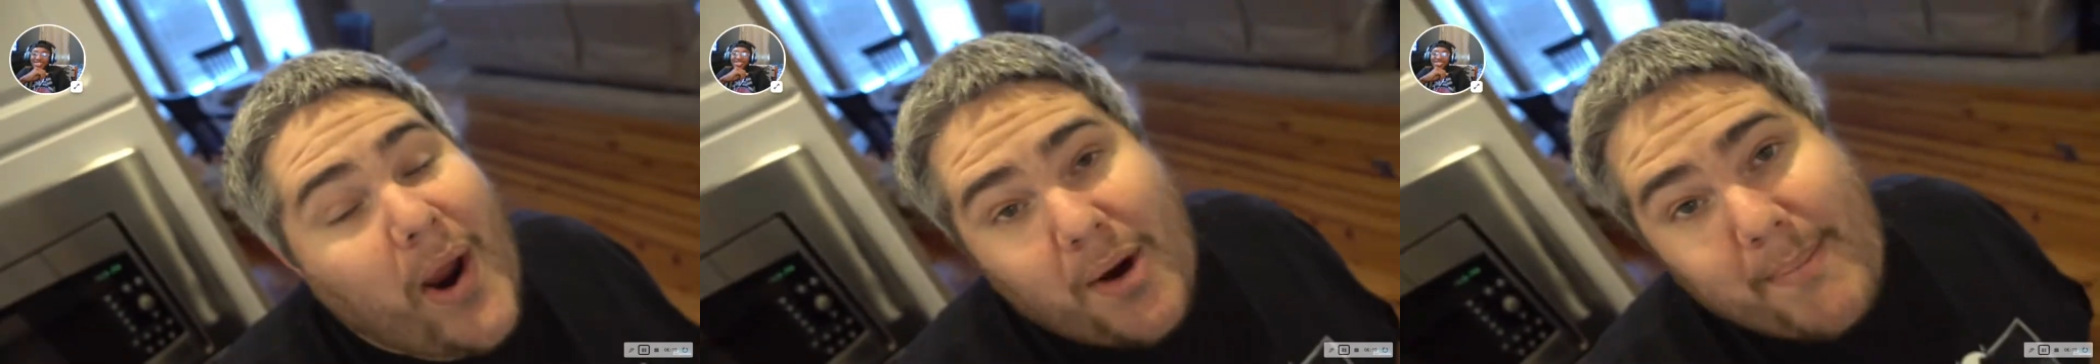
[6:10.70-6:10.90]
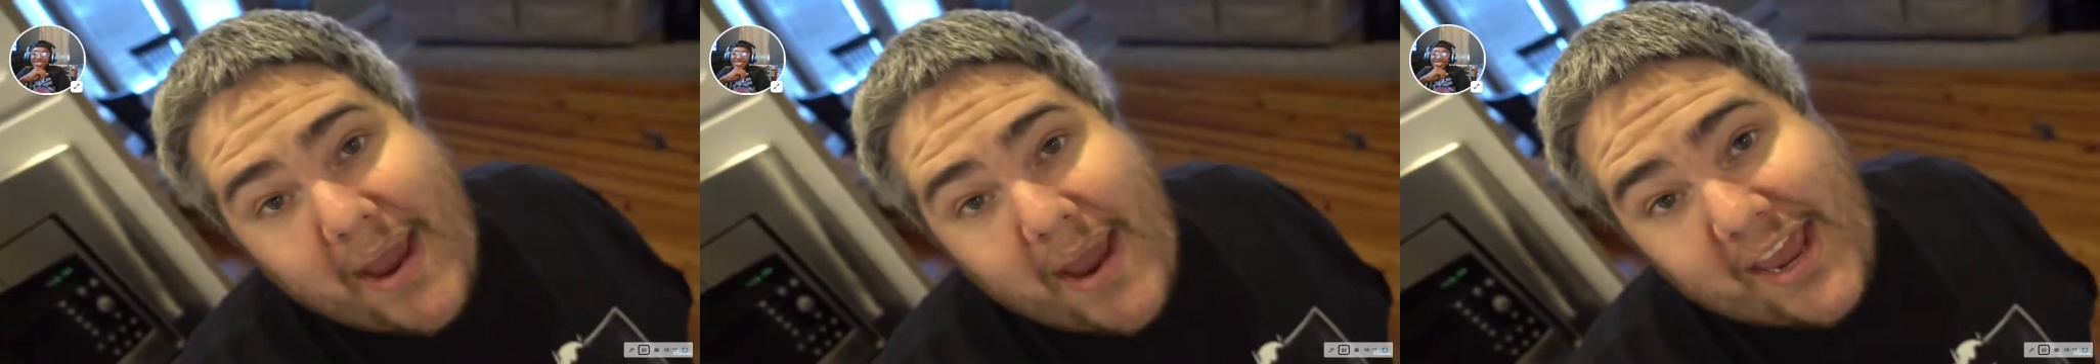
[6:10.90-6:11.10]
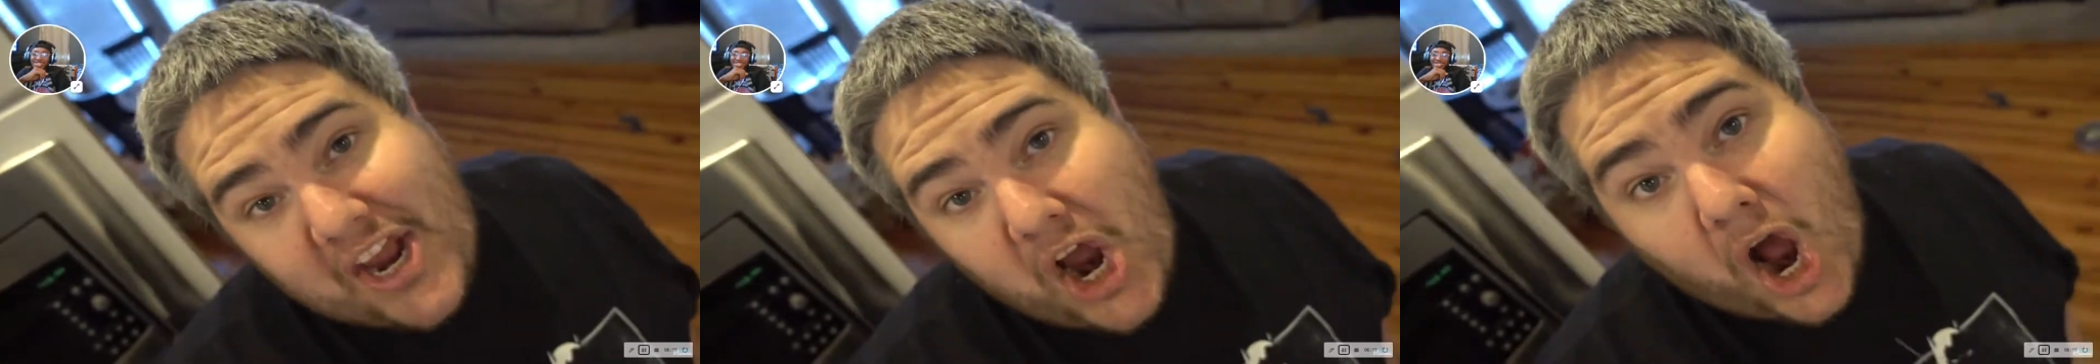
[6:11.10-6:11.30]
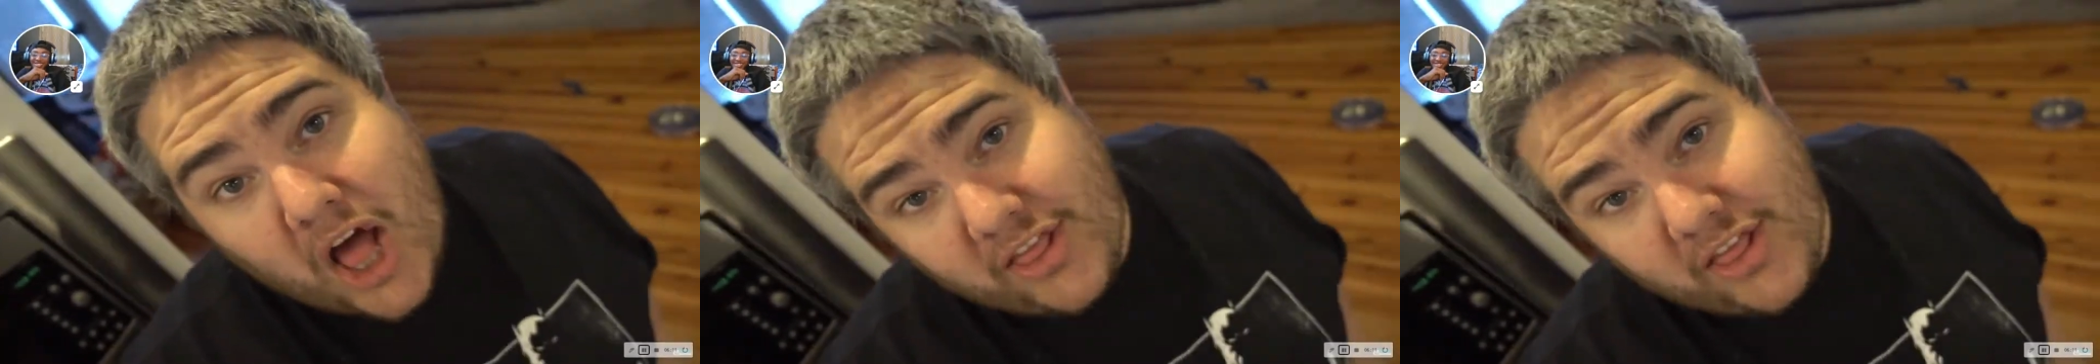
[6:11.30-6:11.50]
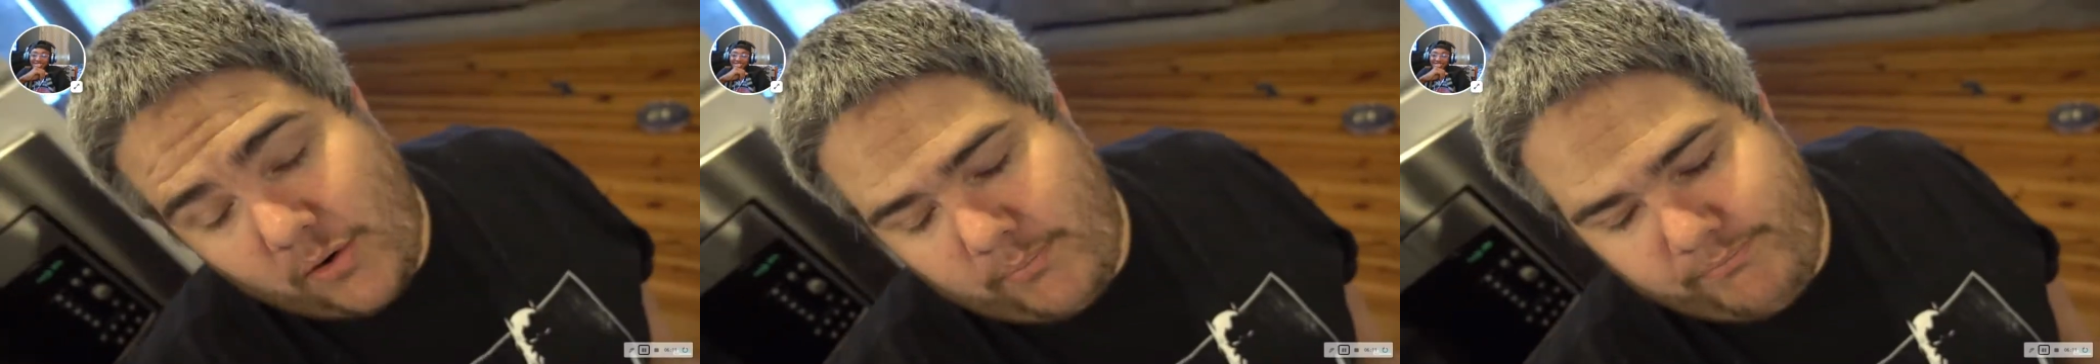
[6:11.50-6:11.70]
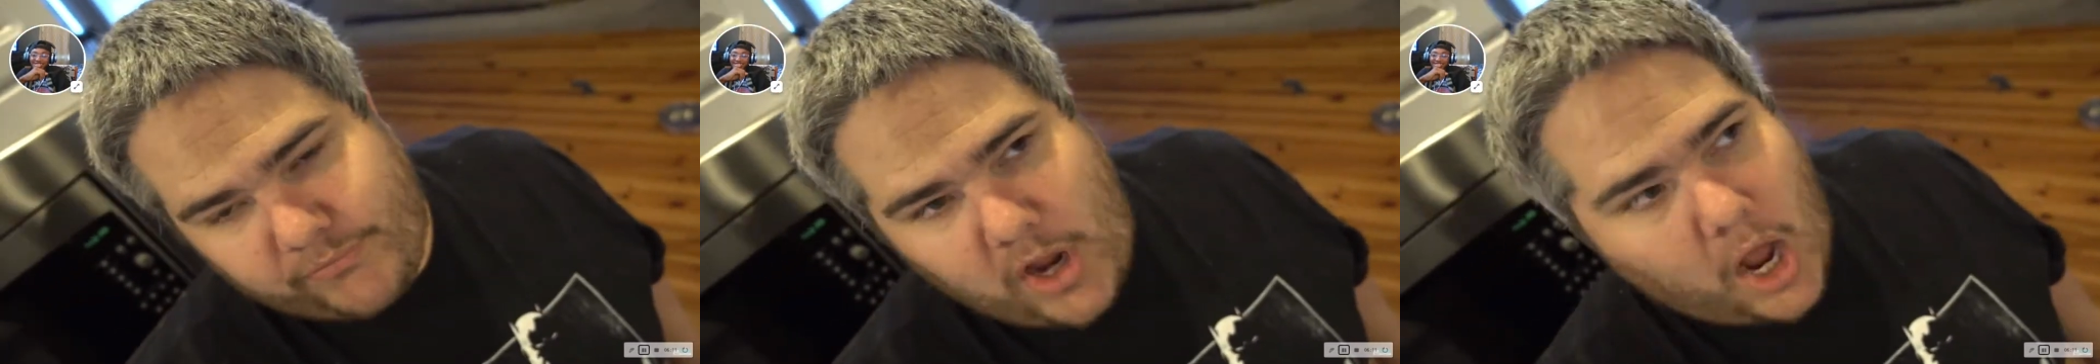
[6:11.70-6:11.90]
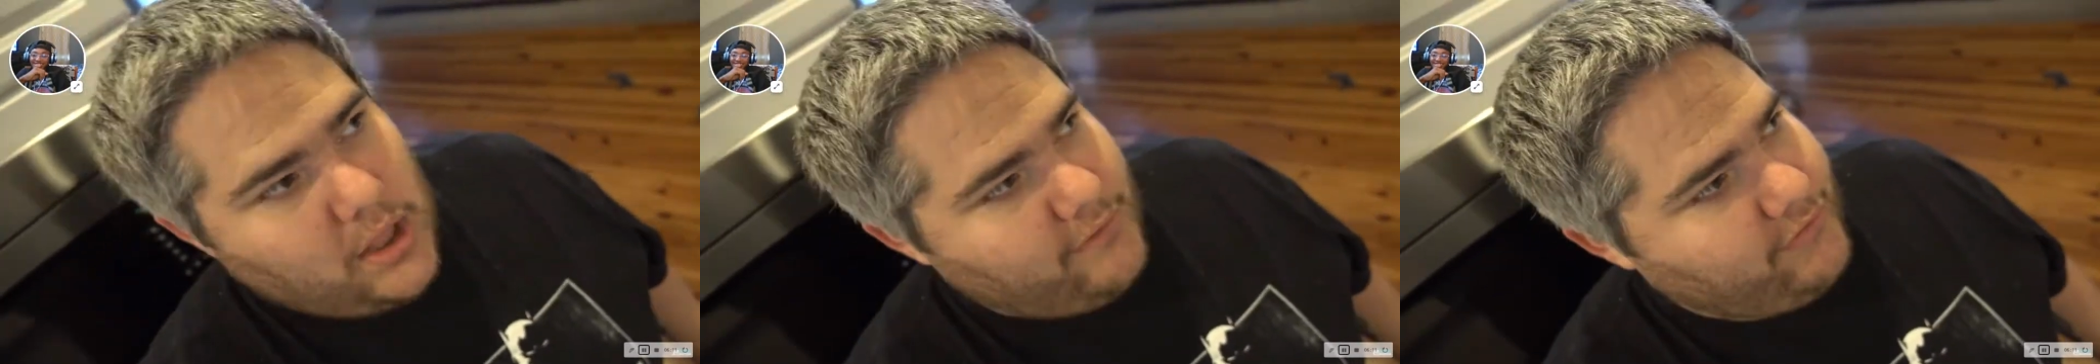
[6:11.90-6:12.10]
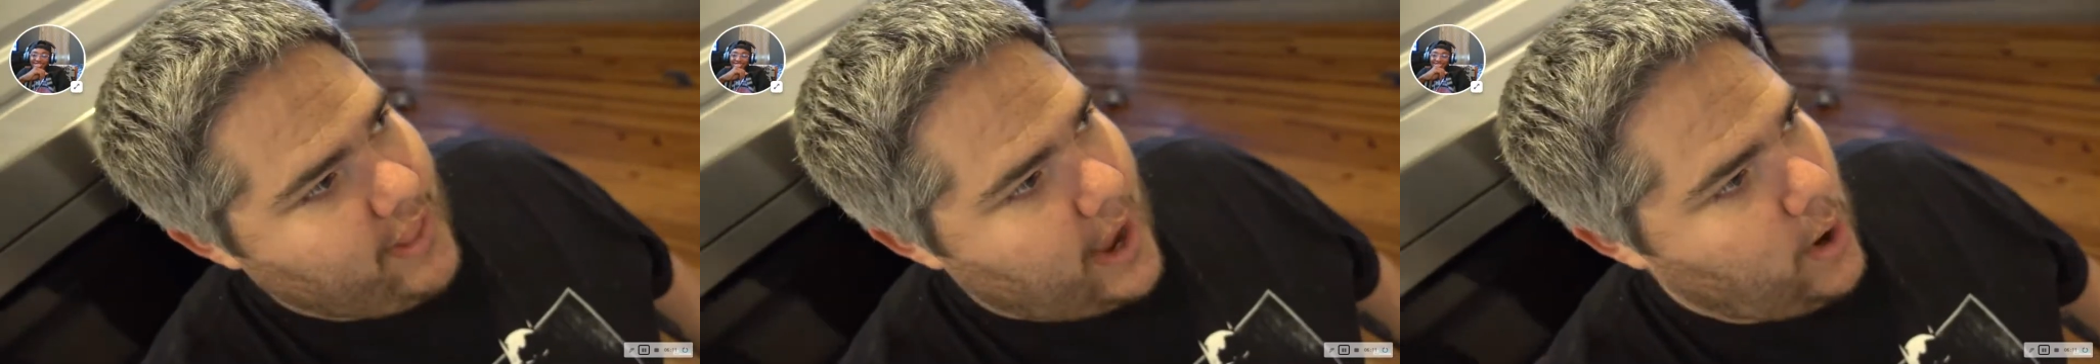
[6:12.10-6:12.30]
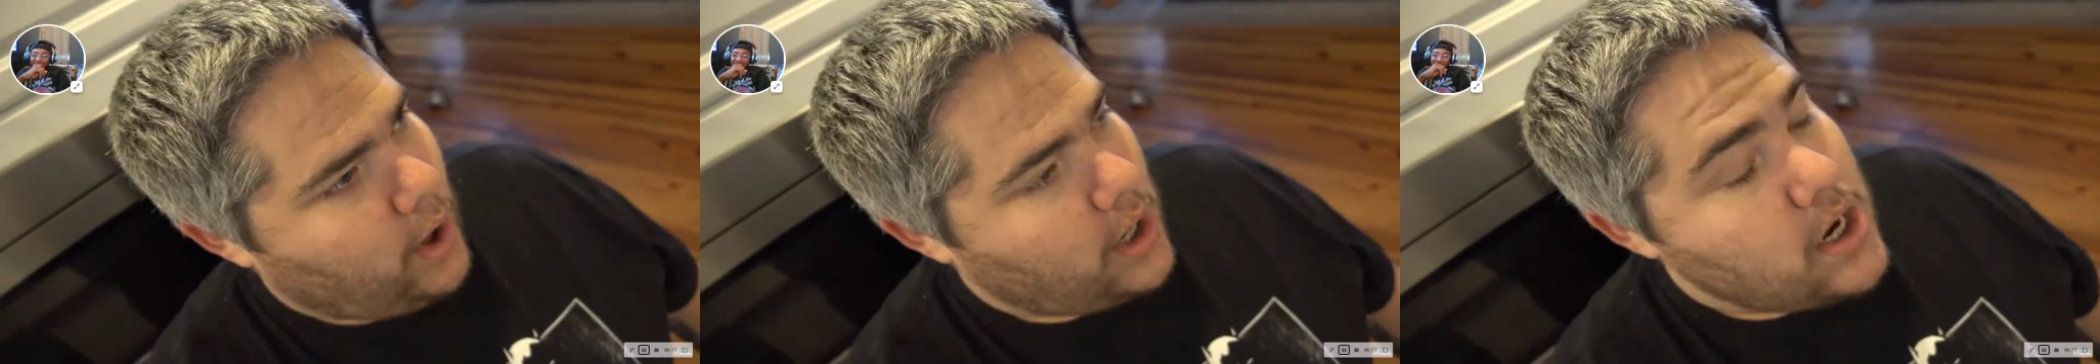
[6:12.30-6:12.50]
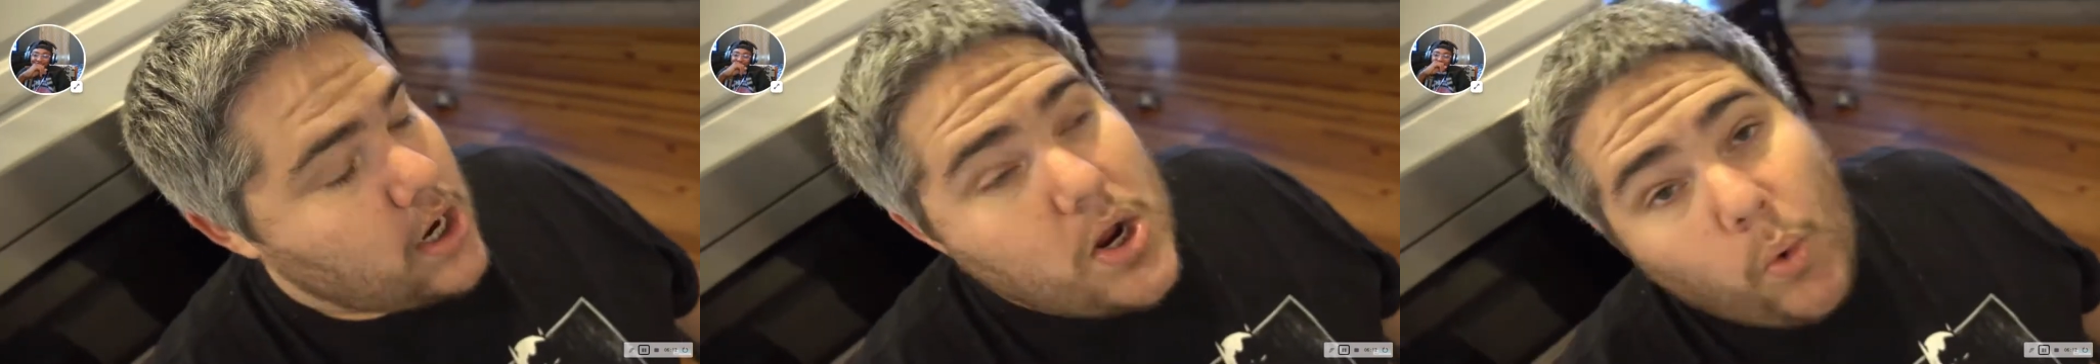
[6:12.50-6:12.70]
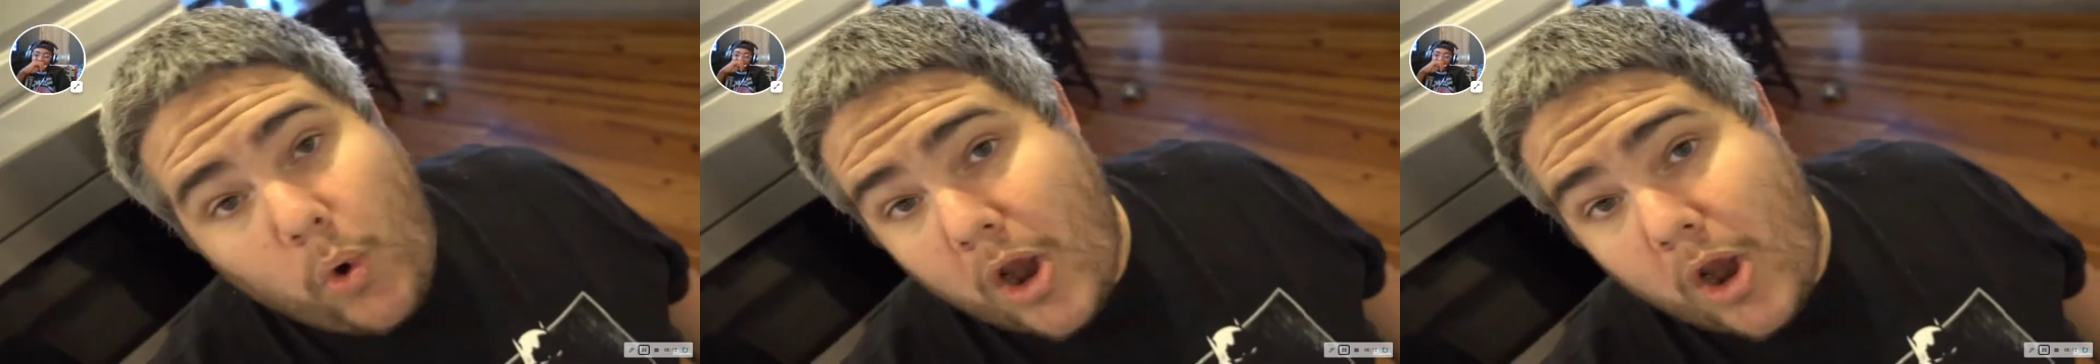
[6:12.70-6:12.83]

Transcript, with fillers: we are making cauli- cauliflower.